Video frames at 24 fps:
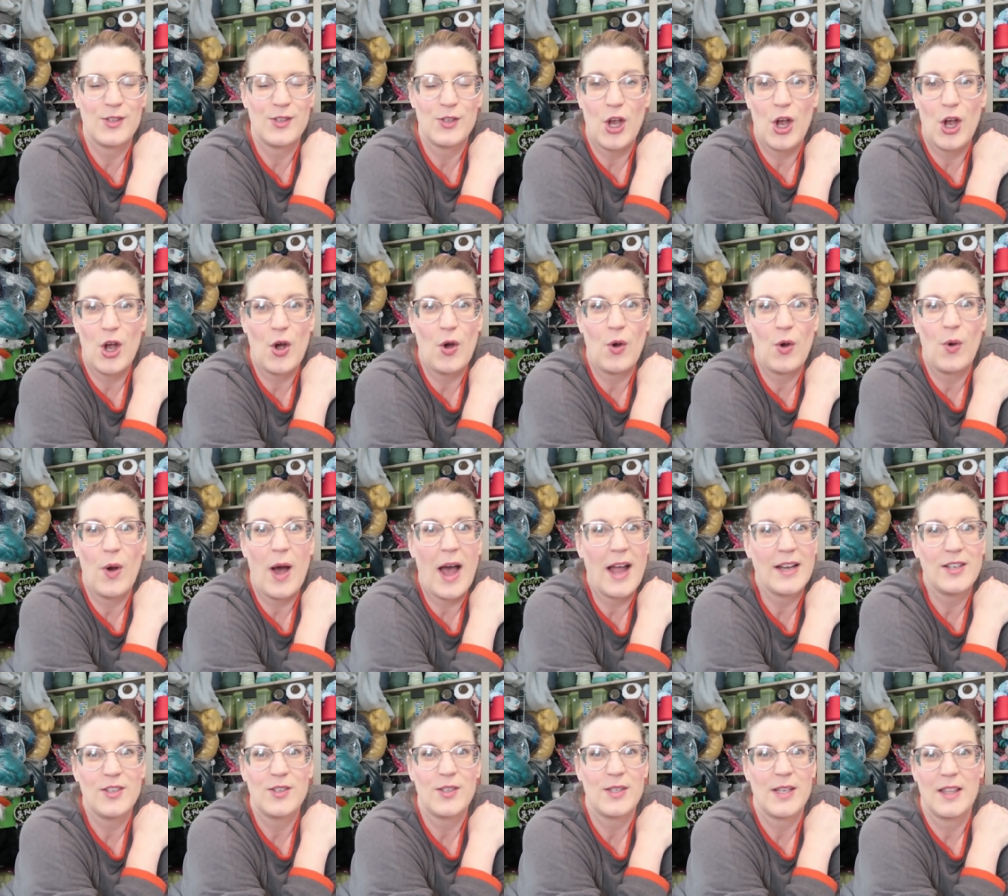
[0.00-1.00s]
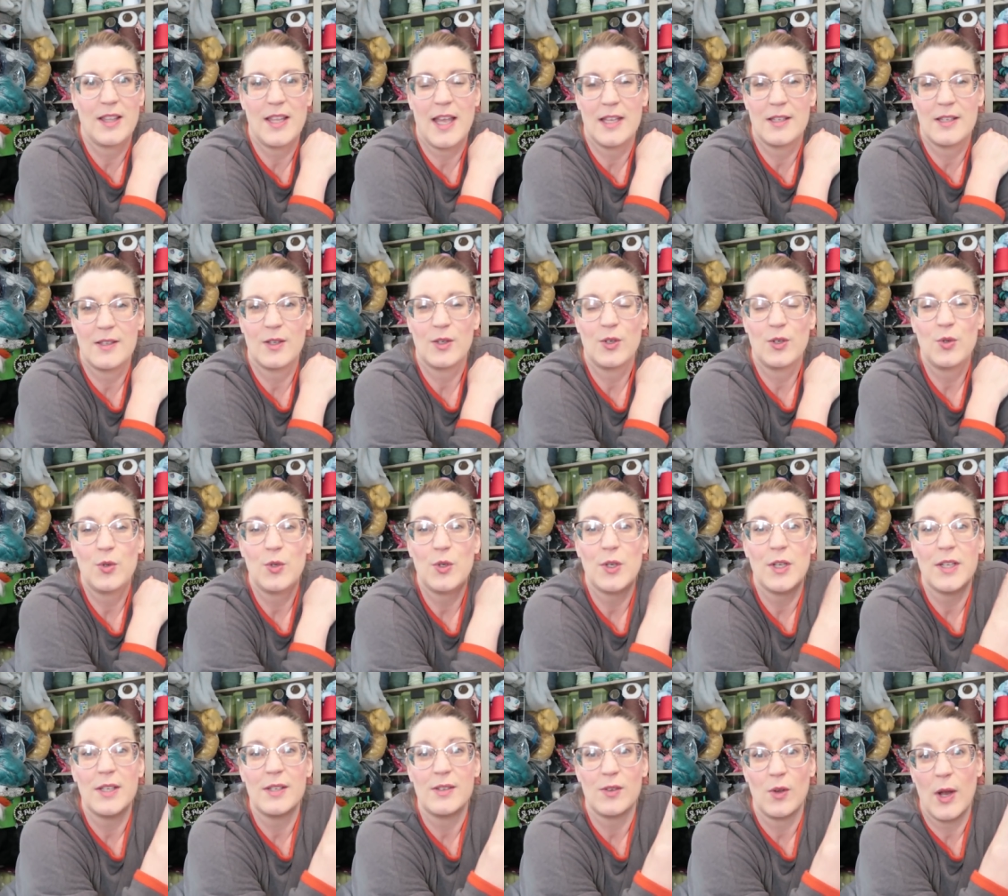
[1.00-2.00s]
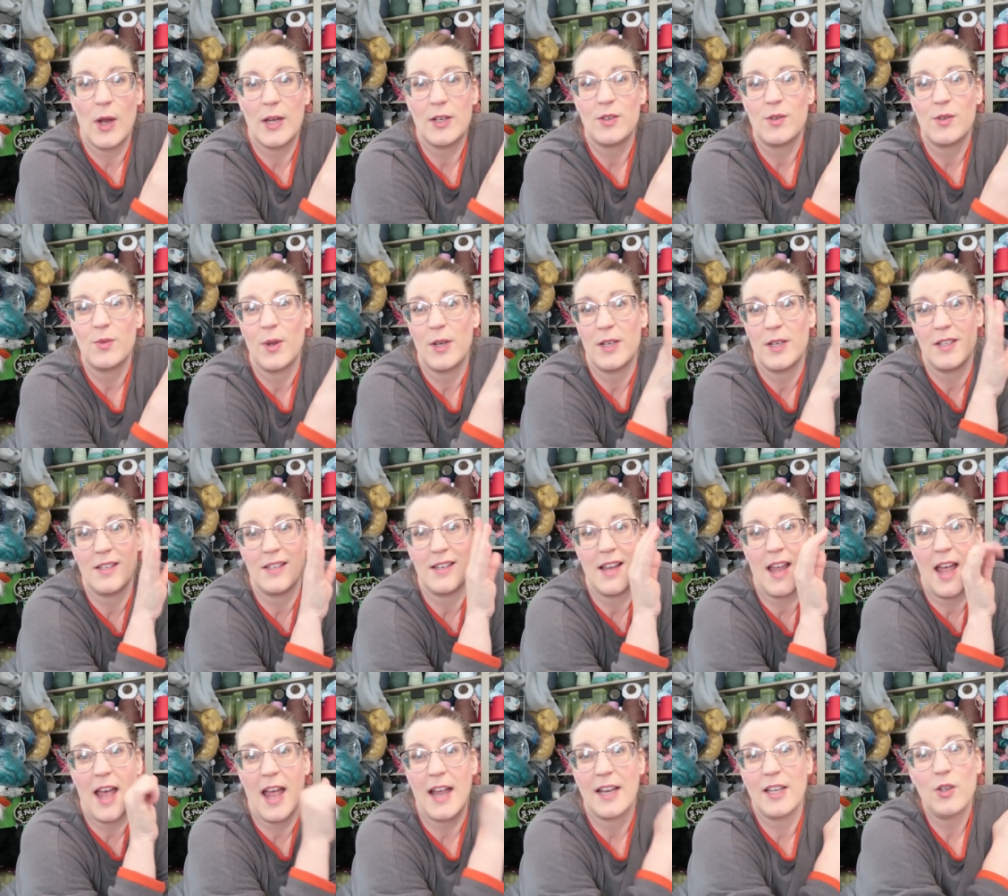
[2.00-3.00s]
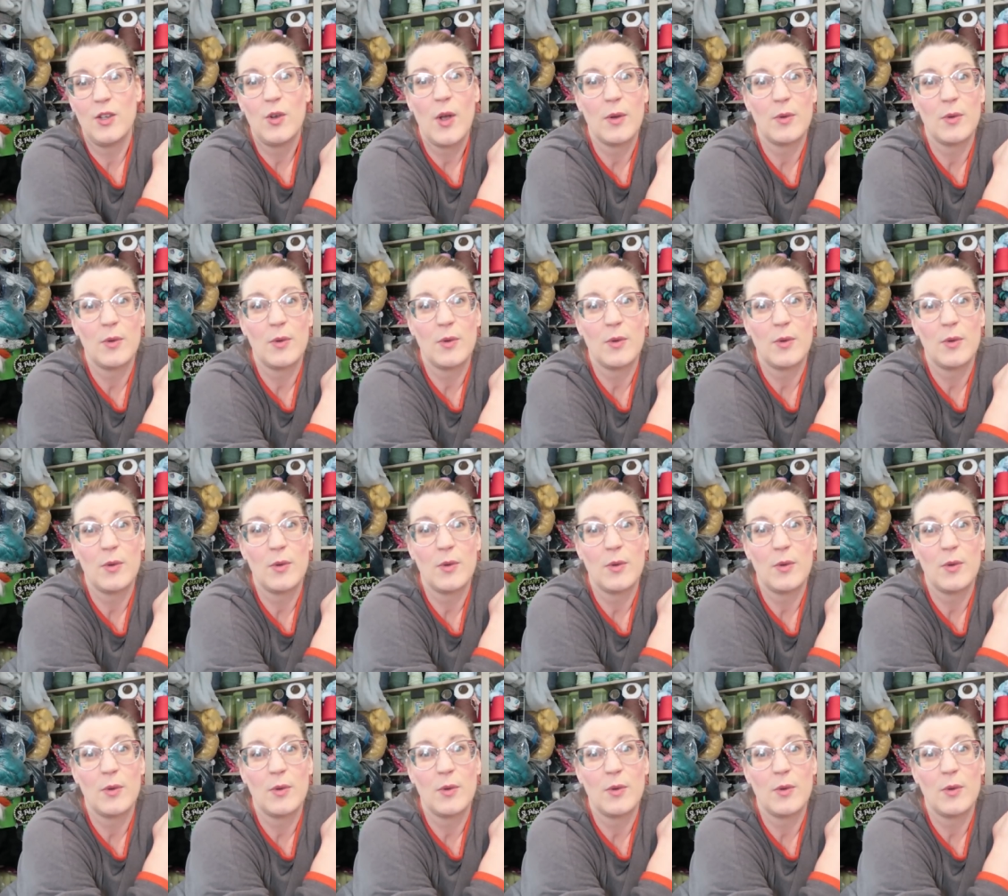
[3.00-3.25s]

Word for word: So I just think that is the coolest. So I just wanted to say hi to you.